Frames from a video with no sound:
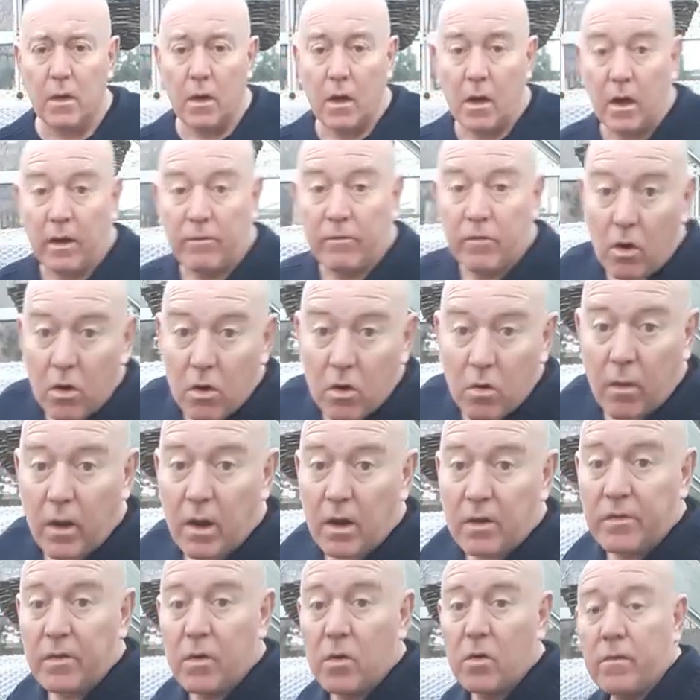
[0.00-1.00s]
And I've got
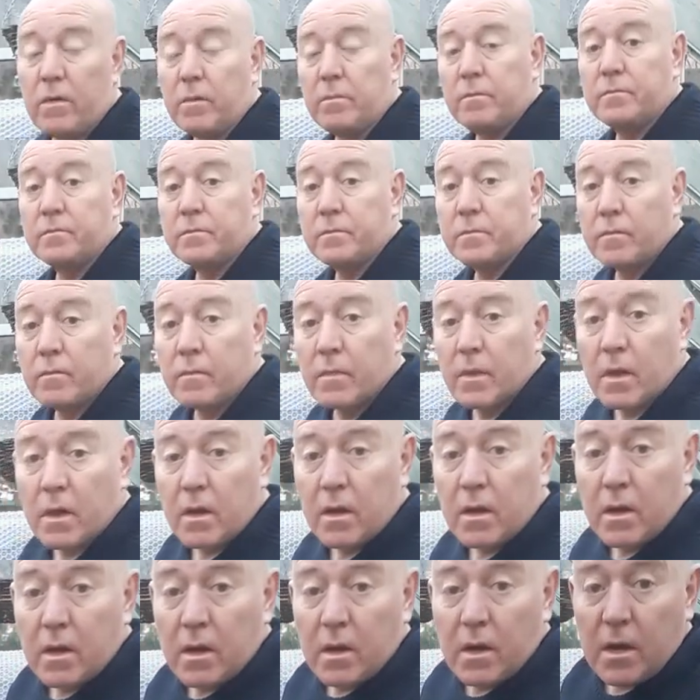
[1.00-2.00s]
quite a few of them.
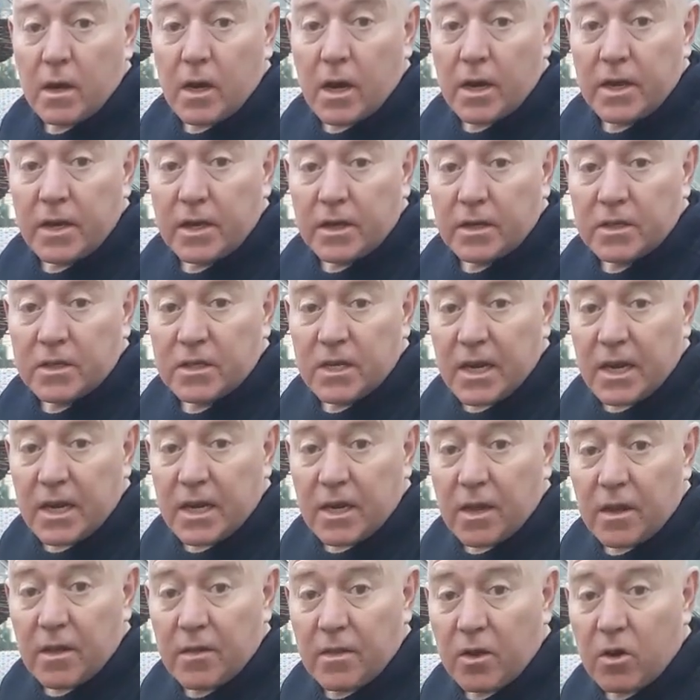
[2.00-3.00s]
And you can
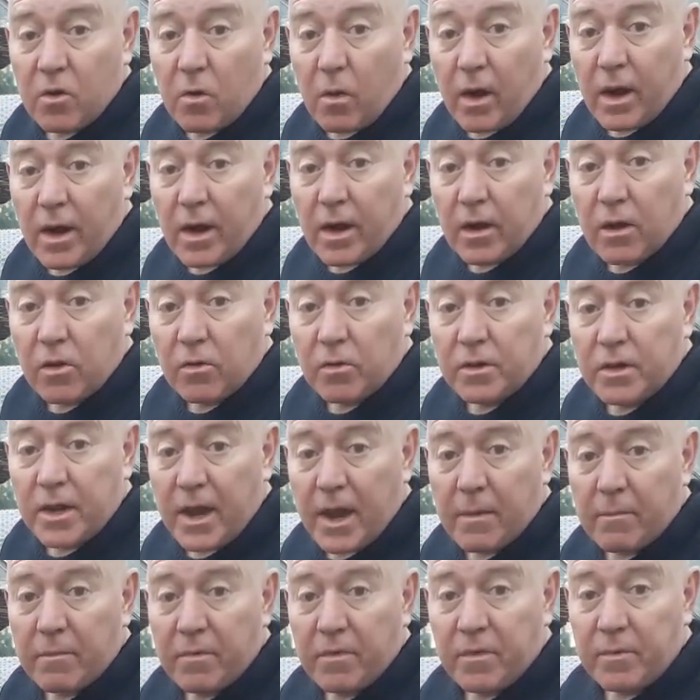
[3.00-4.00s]
see they're quite a good
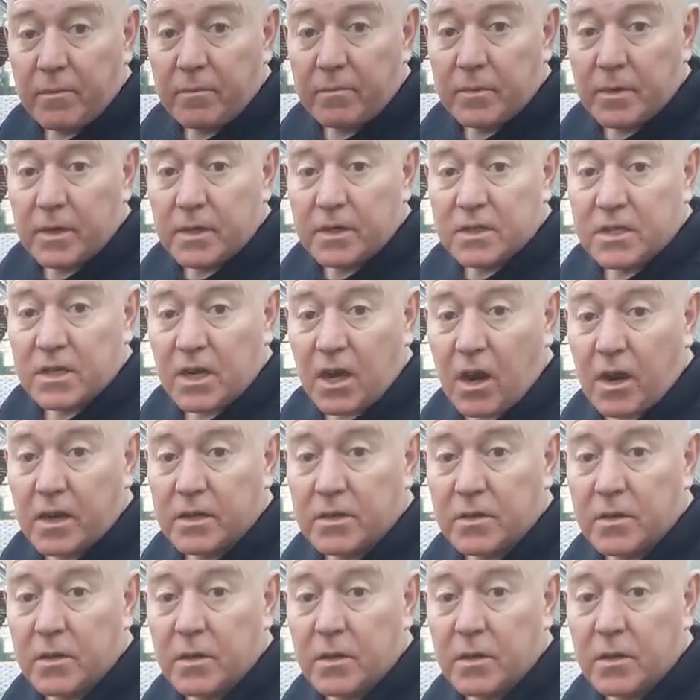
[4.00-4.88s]
depth and size.